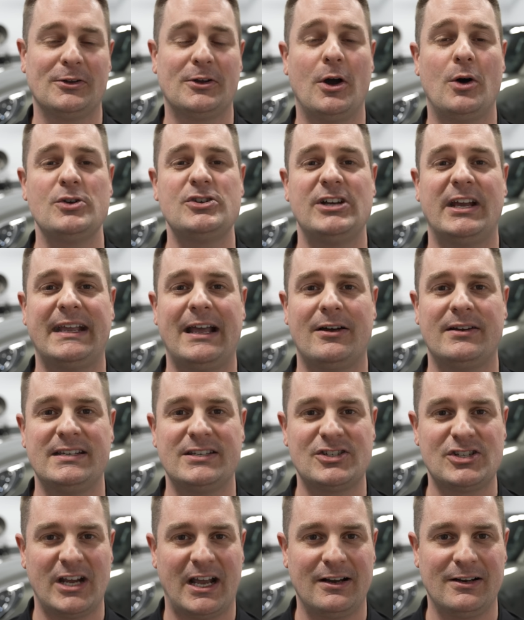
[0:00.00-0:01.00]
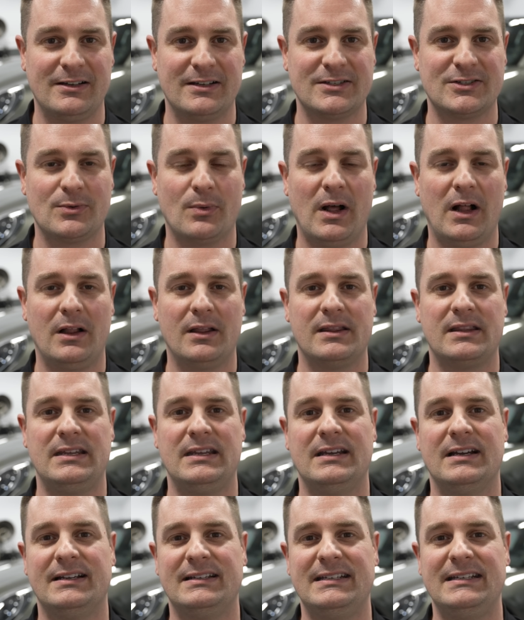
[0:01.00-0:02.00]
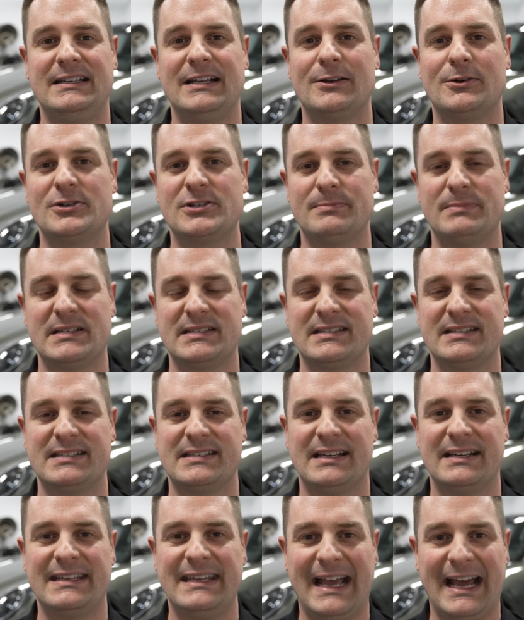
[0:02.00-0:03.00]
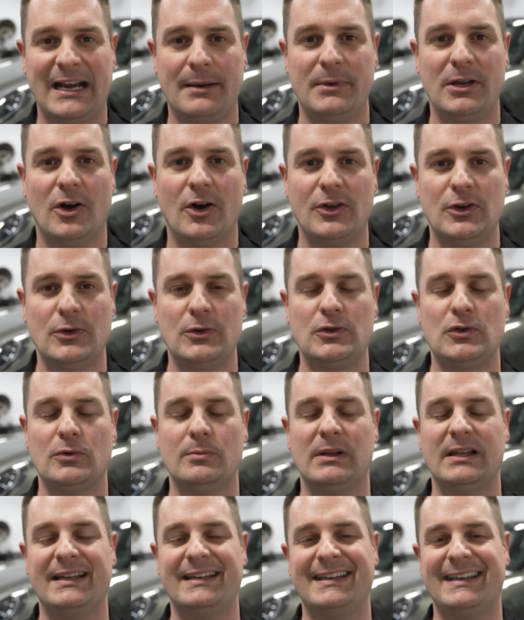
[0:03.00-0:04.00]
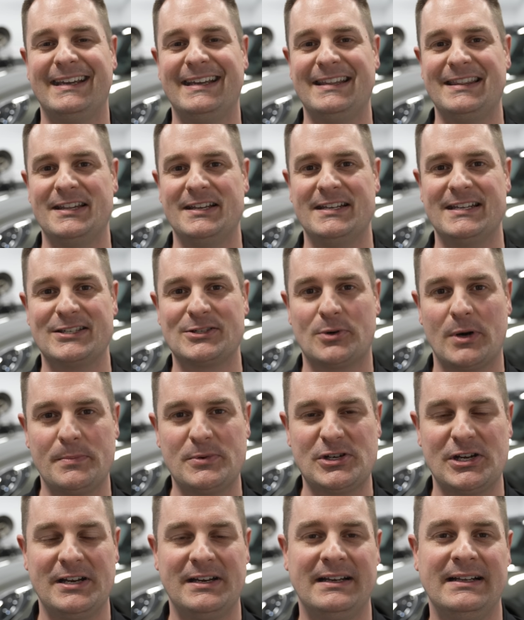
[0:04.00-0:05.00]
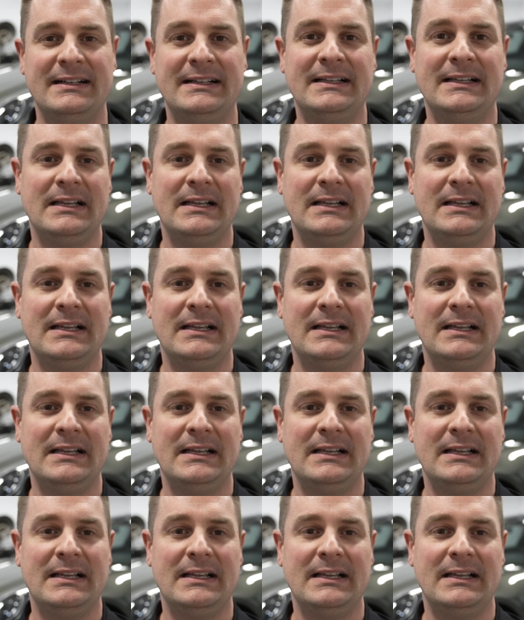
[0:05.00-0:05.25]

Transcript: Go check out his channel as well, the Detailers Business Academy on YouTube, link in the description.